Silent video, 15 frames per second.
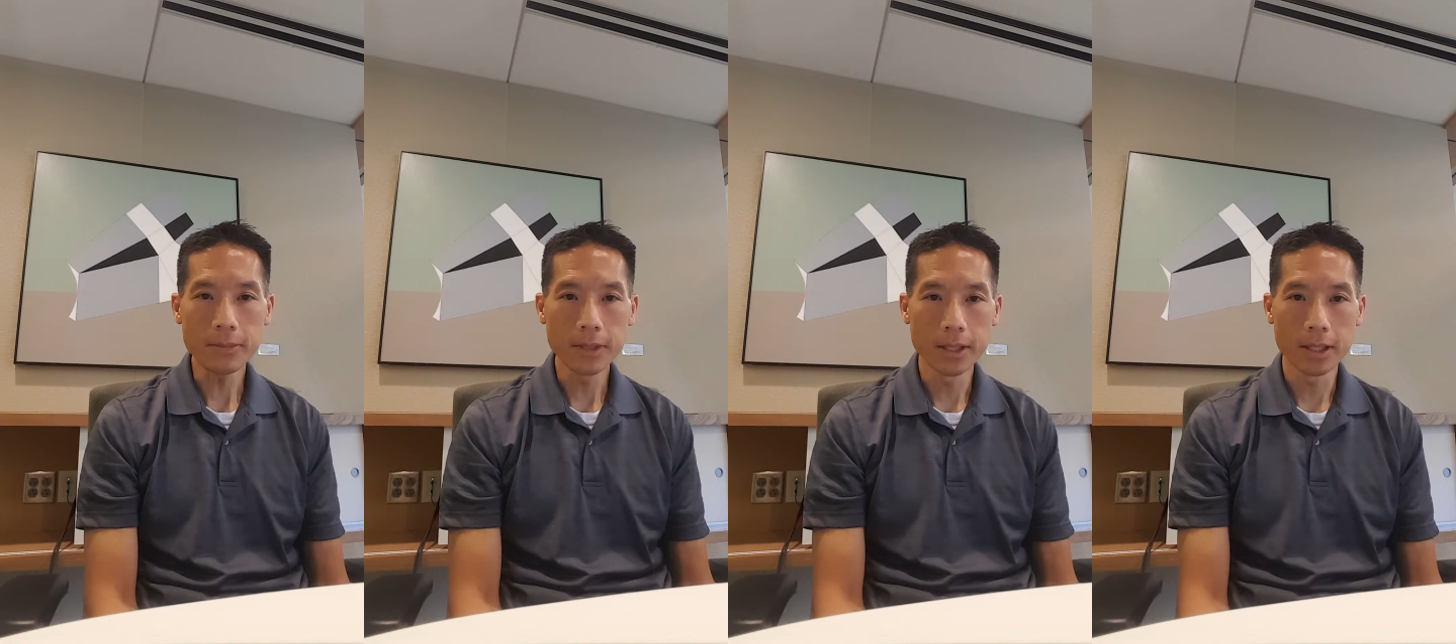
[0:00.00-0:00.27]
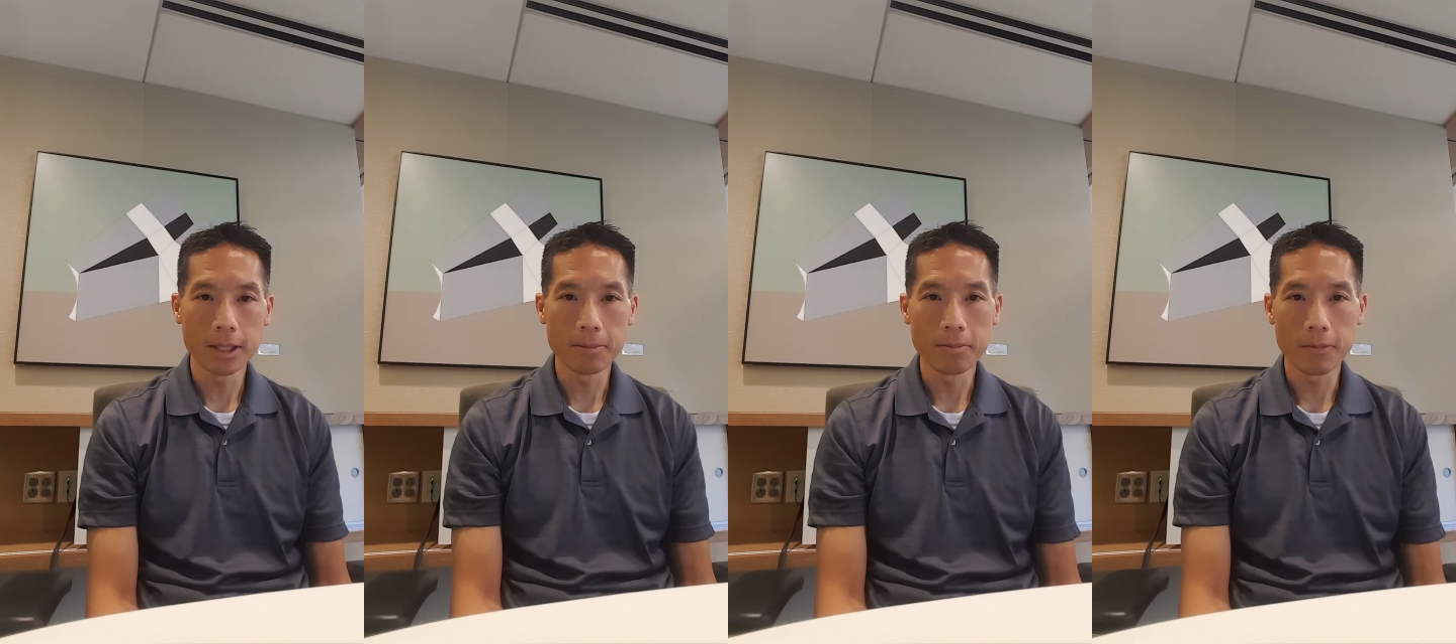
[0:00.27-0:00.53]

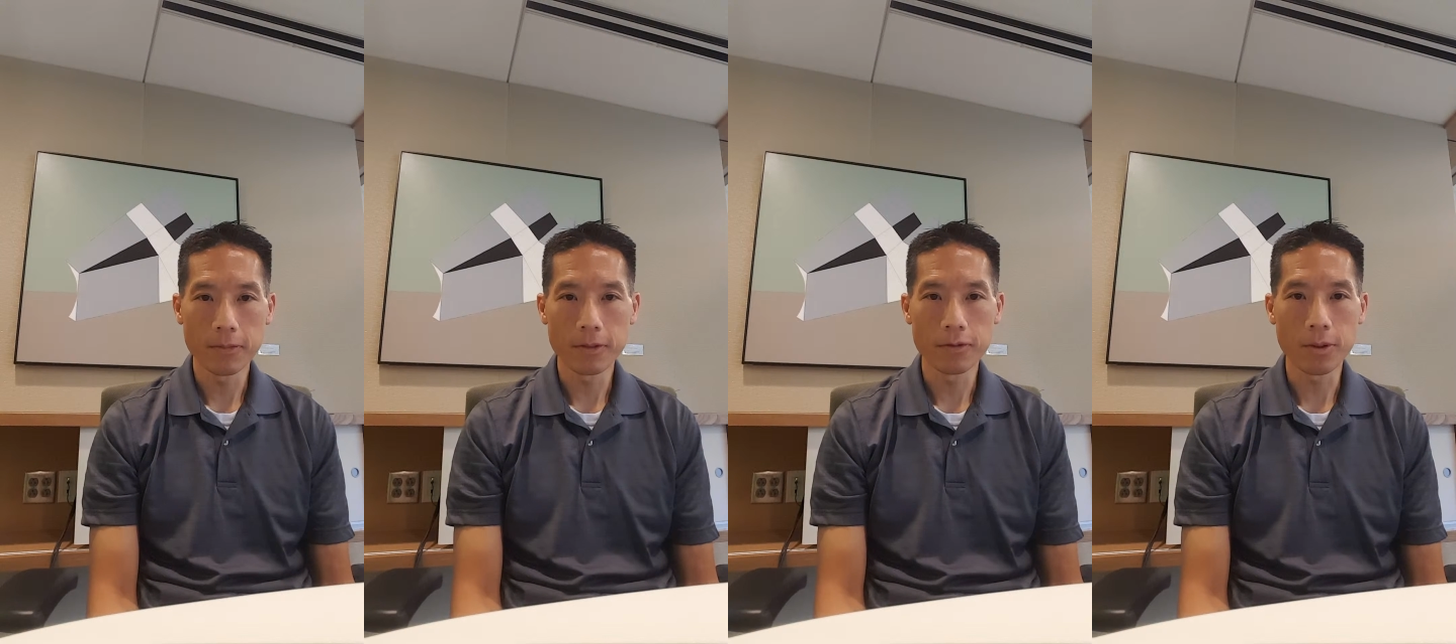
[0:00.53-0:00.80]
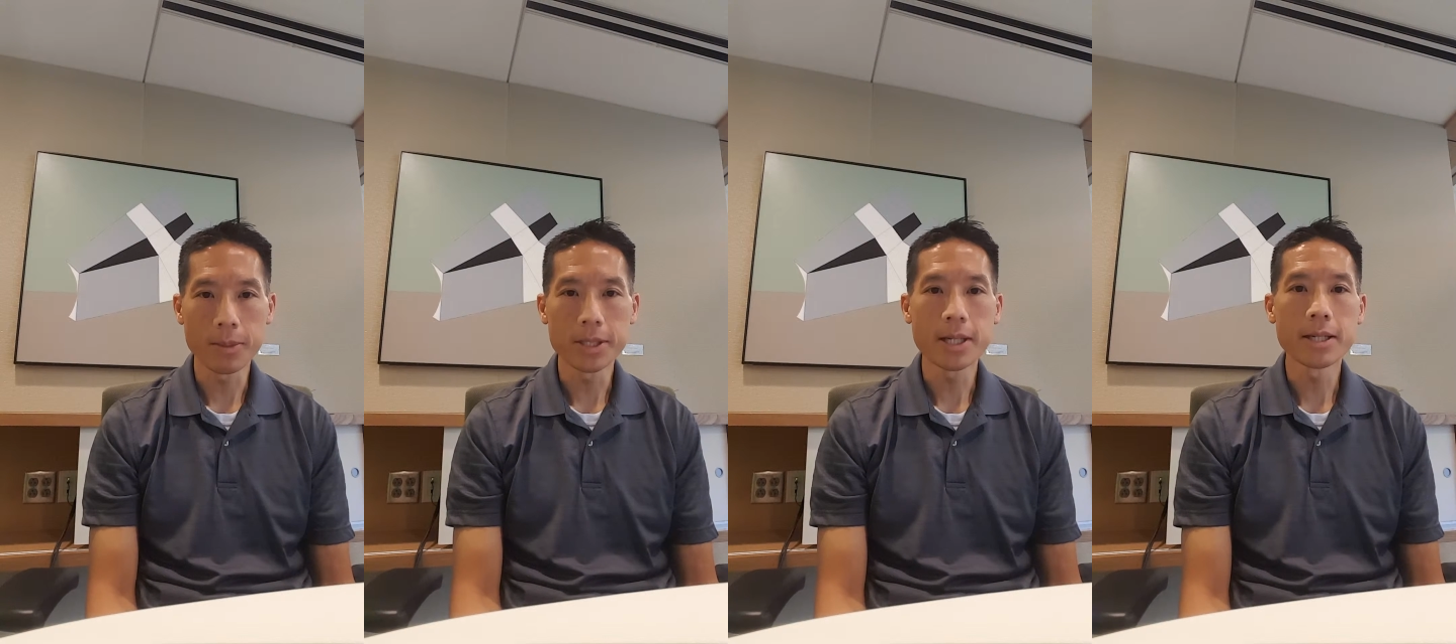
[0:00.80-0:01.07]

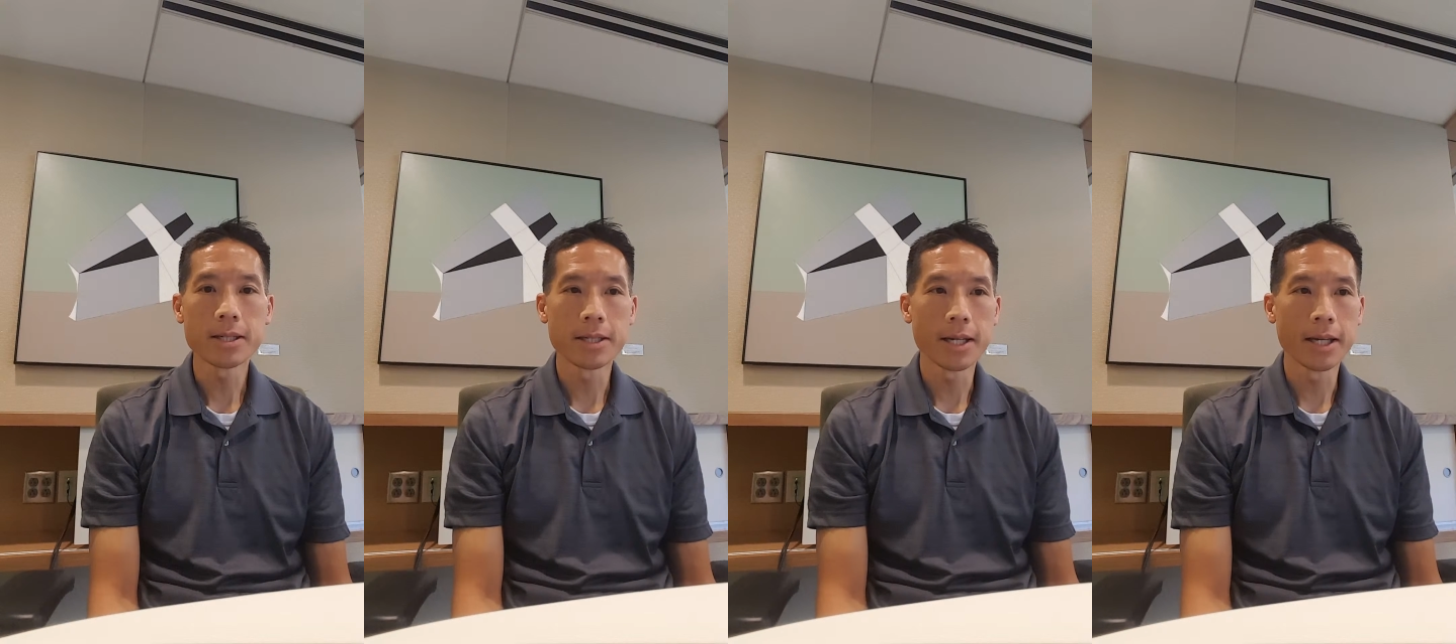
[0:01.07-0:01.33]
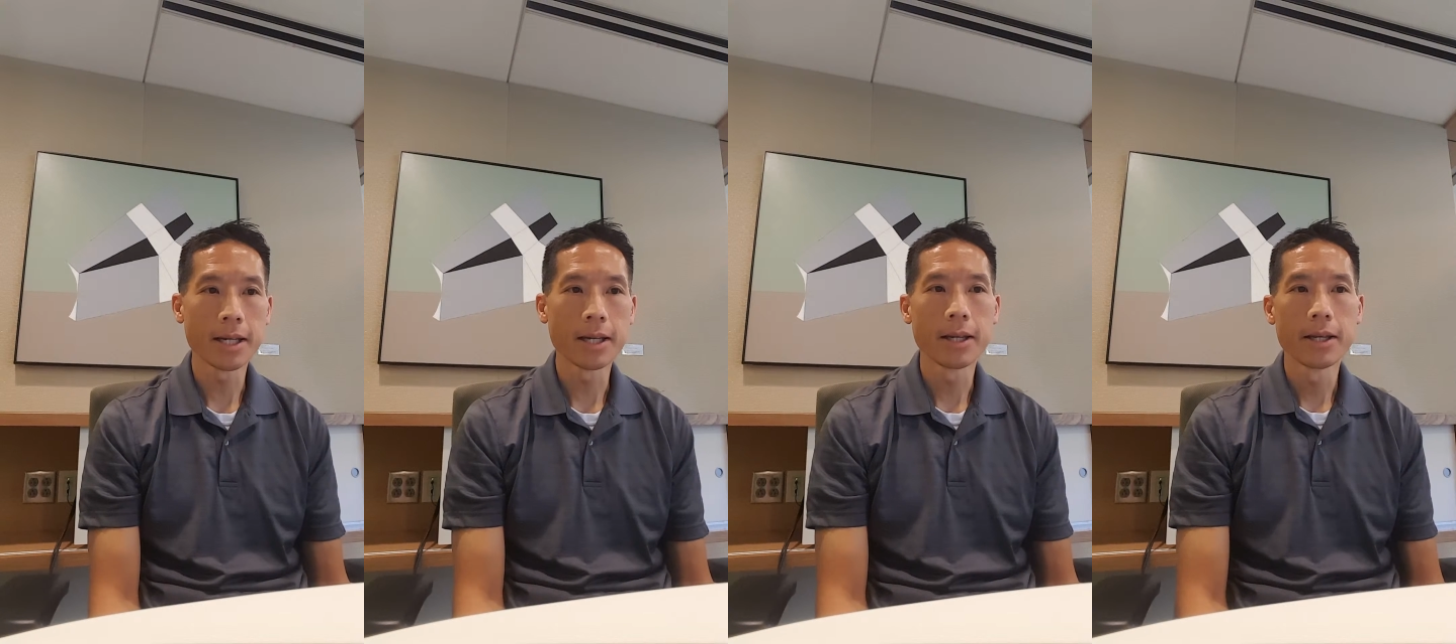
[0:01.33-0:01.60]
From a day to
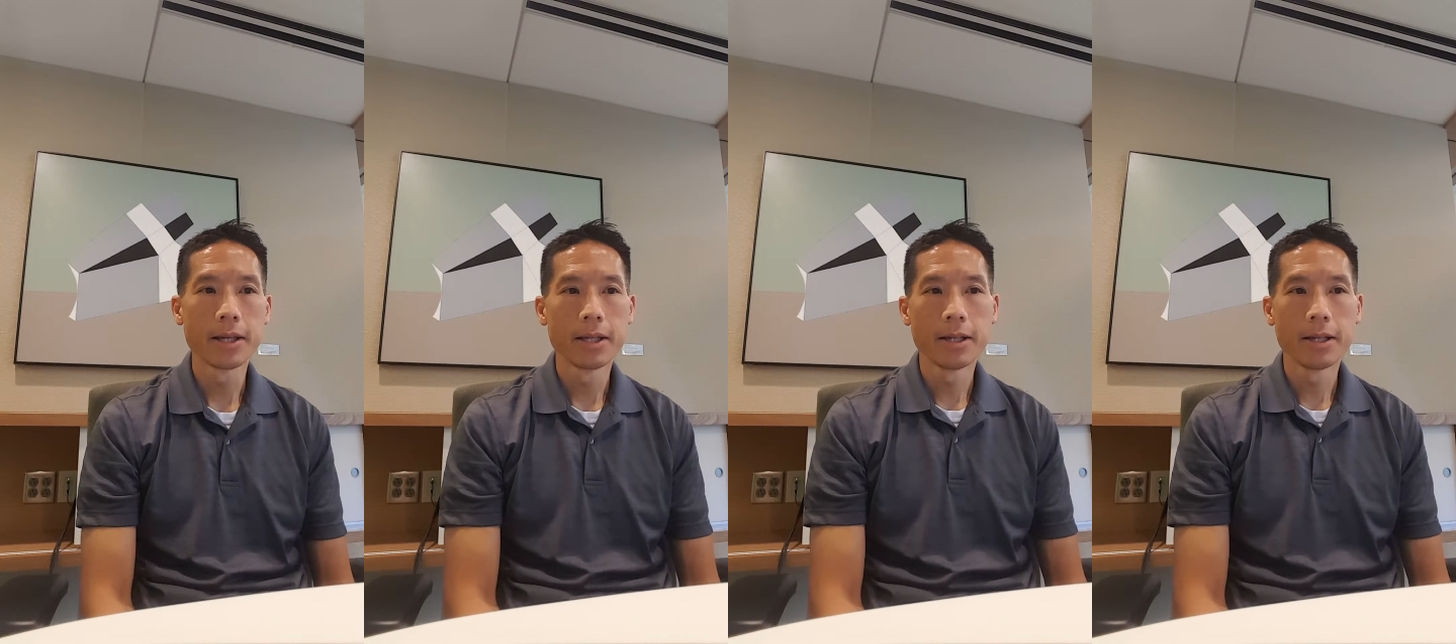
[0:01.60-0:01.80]
day,